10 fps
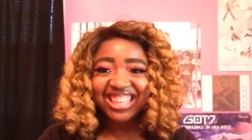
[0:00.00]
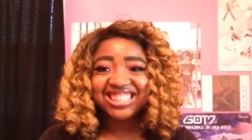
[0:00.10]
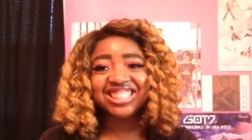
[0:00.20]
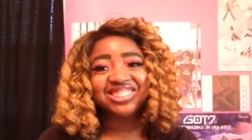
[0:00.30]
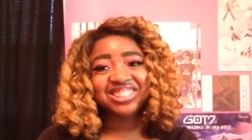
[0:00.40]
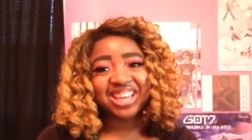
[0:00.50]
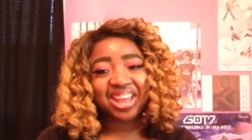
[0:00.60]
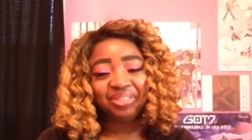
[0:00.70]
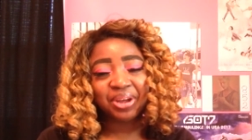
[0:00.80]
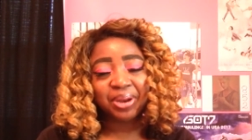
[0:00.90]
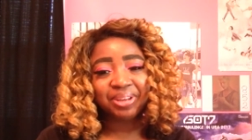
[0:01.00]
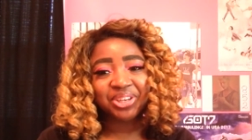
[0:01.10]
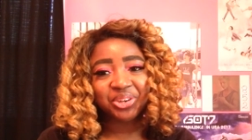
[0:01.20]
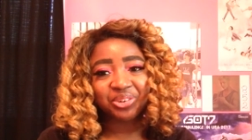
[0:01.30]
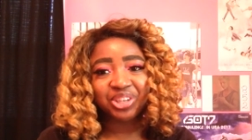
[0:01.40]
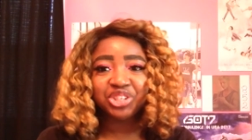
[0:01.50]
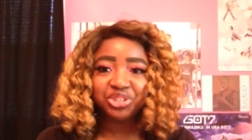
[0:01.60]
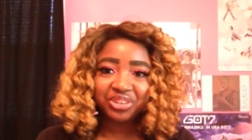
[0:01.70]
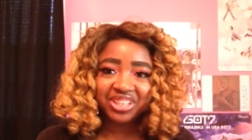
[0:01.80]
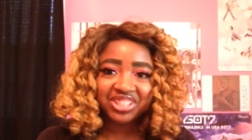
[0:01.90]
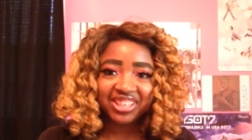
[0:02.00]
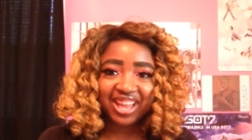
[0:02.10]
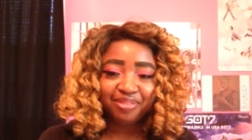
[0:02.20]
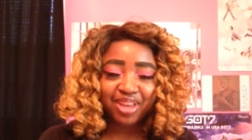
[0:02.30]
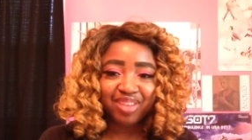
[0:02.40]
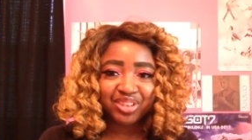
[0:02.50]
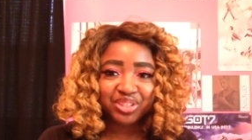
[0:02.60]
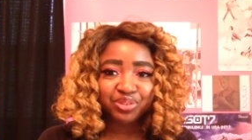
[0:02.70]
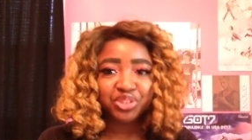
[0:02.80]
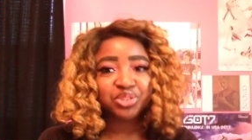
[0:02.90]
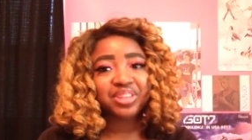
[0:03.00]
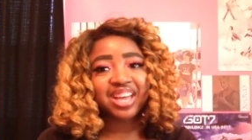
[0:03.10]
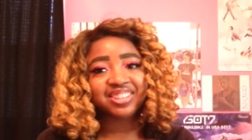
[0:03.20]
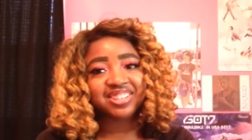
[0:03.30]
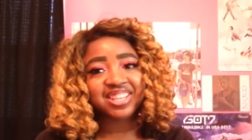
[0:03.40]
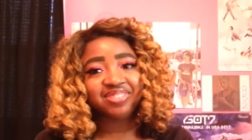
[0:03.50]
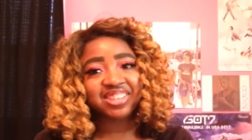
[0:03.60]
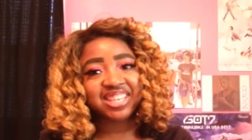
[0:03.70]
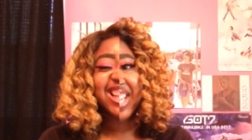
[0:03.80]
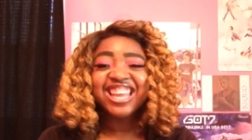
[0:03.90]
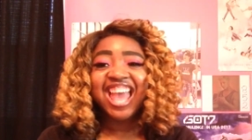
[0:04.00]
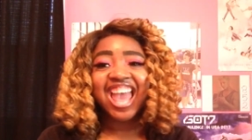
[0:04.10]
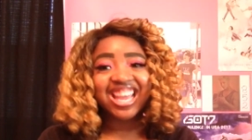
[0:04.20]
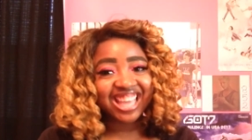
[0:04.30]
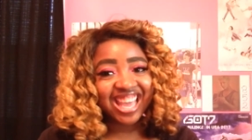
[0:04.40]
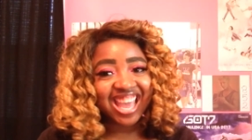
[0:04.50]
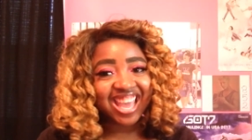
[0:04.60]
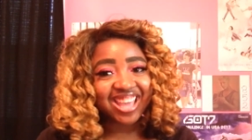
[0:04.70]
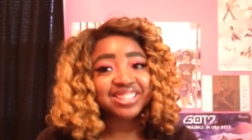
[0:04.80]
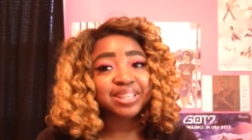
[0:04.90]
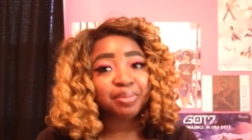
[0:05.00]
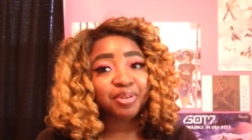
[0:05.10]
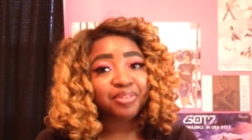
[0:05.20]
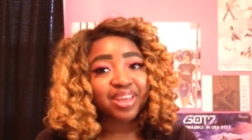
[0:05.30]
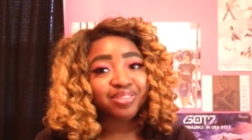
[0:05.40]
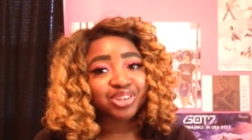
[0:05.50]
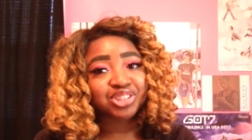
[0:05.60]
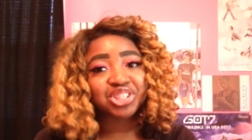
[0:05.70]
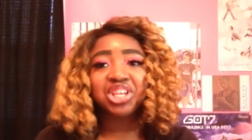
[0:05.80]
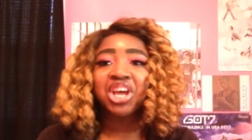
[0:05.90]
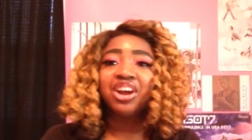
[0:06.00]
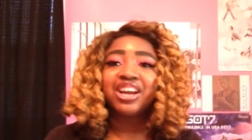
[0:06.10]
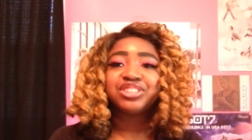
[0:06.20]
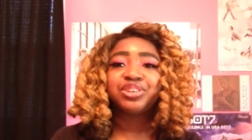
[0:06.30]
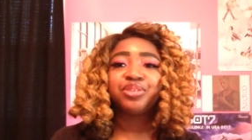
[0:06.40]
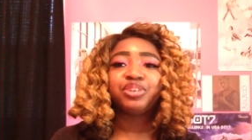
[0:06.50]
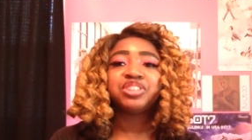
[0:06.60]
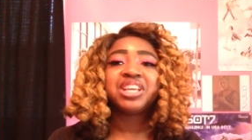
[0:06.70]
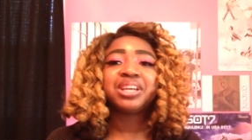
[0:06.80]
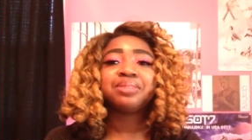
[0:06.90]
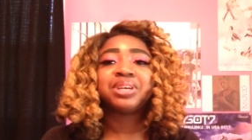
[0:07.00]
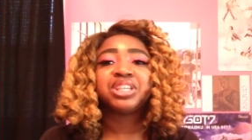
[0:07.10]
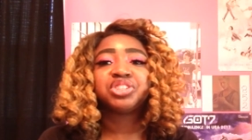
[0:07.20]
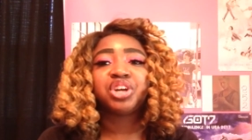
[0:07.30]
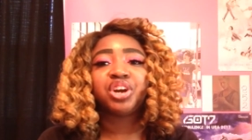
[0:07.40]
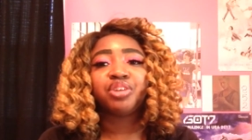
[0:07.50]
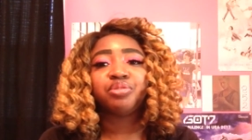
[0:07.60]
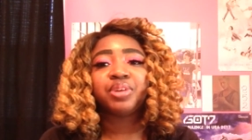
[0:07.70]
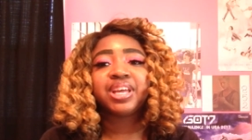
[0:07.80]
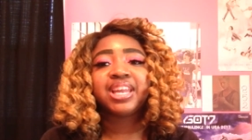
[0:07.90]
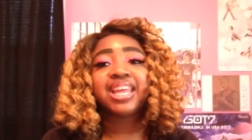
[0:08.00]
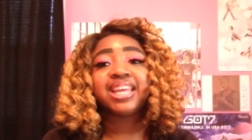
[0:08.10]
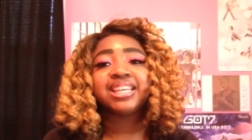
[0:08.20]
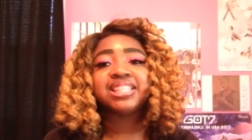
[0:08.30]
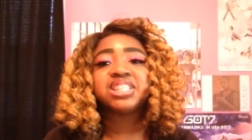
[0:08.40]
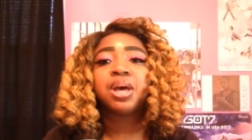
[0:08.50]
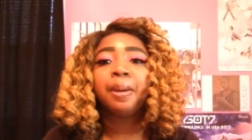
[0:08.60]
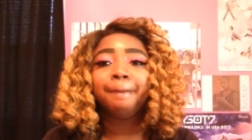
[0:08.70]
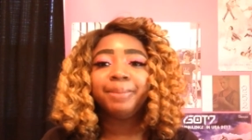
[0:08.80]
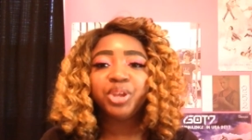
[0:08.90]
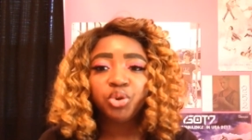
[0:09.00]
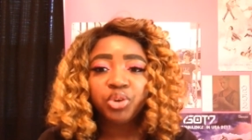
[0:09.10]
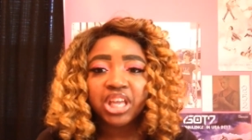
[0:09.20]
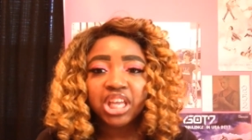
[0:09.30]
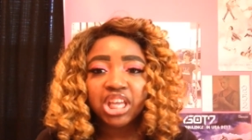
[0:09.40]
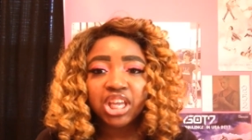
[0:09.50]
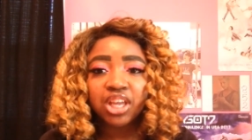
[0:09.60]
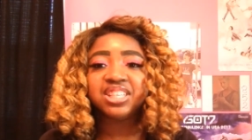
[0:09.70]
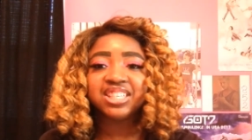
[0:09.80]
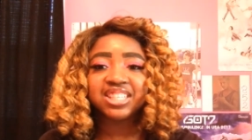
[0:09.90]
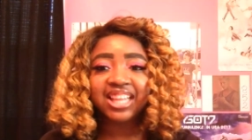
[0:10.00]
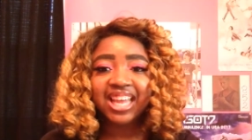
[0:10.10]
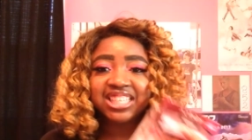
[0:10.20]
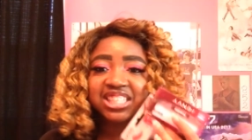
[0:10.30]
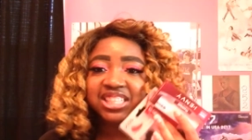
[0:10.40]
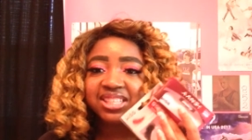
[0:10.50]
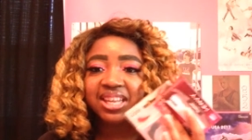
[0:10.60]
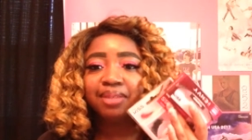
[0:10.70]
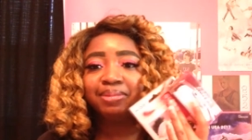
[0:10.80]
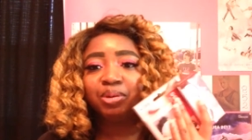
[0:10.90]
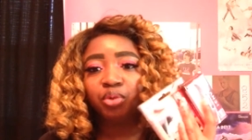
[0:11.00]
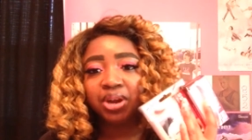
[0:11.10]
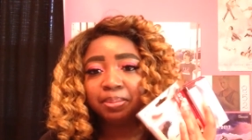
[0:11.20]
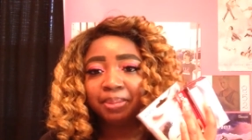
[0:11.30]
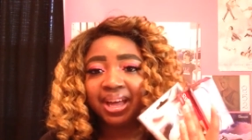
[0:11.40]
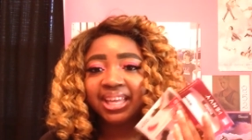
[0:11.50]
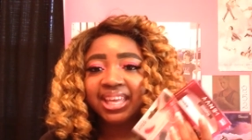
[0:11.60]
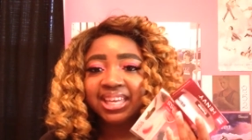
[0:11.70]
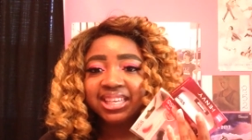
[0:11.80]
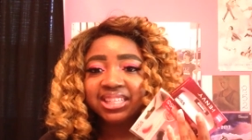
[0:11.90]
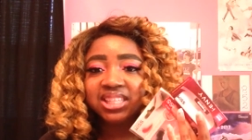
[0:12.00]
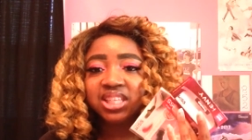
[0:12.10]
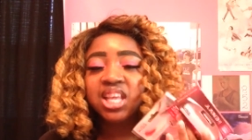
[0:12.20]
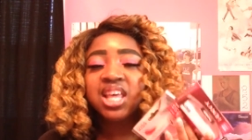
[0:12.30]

guys, so today I'm going to be doing June and July favorites for 2017, aka summer favorites. Alright, so the first thing I'm going to start off with is Beauty. These lashes that I've been wearing by Kiss.